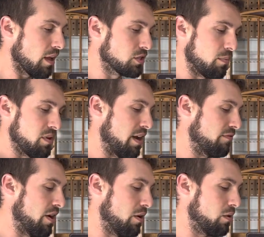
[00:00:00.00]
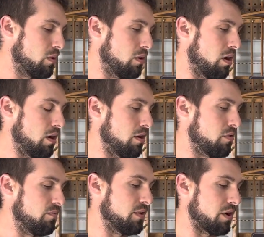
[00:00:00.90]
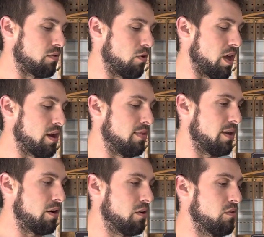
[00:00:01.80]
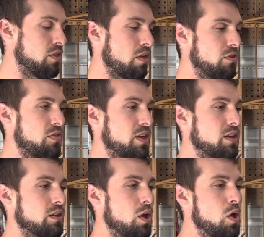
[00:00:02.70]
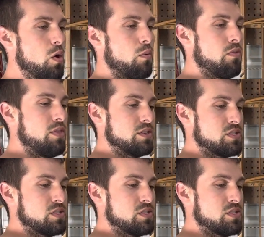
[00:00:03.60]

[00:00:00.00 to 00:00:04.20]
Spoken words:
something I felt, figured I'd throw that in there. The other thing with the